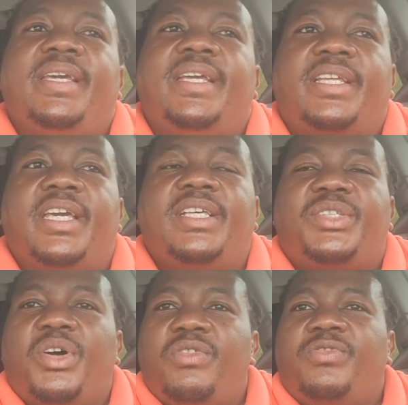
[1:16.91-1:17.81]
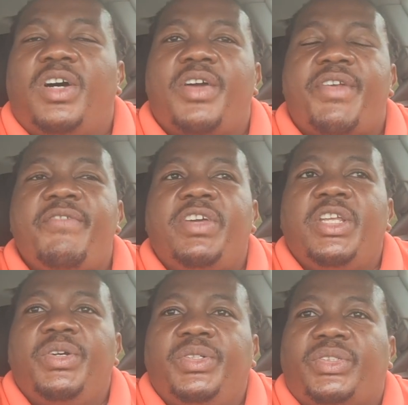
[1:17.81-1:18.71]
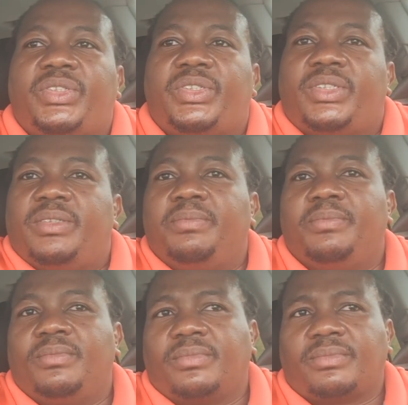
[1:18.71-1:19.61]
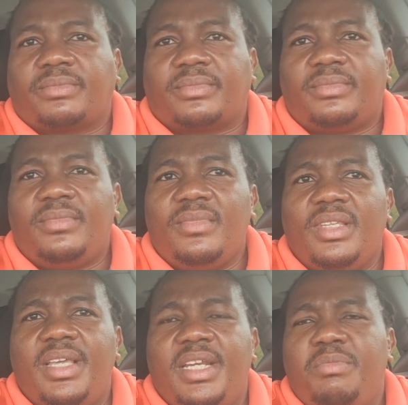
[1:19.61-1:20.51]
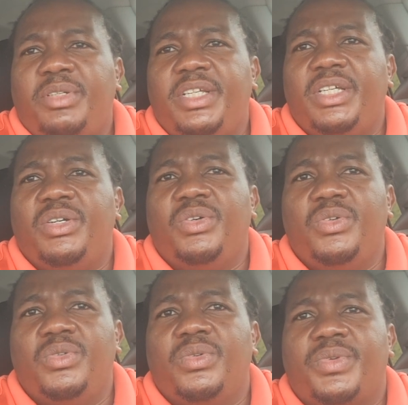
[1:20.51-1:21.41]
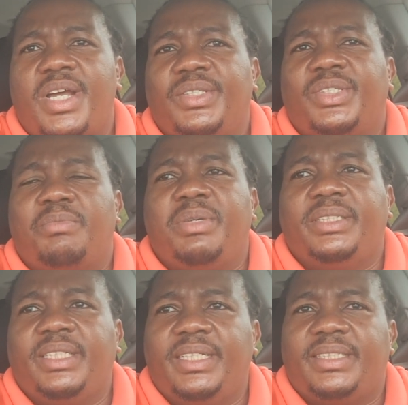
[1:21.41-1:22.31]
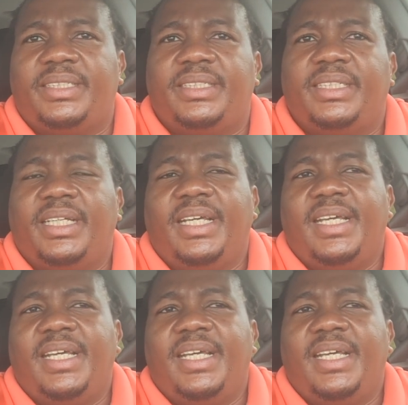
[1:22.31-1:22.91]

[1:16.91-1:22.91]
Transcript: In case of revenues, anybody who runs a business